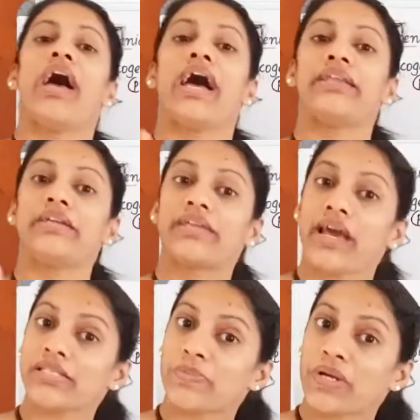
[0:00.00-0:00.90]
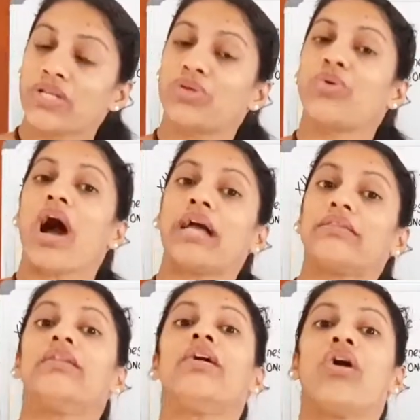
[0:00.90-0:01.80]
and it can spread to
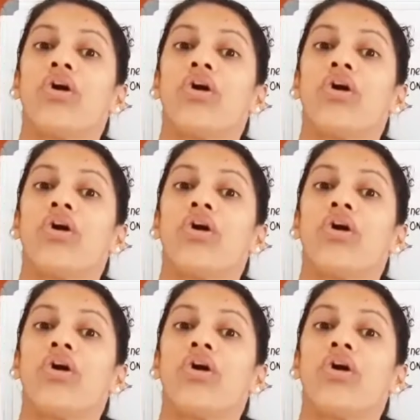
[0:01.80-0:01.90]
other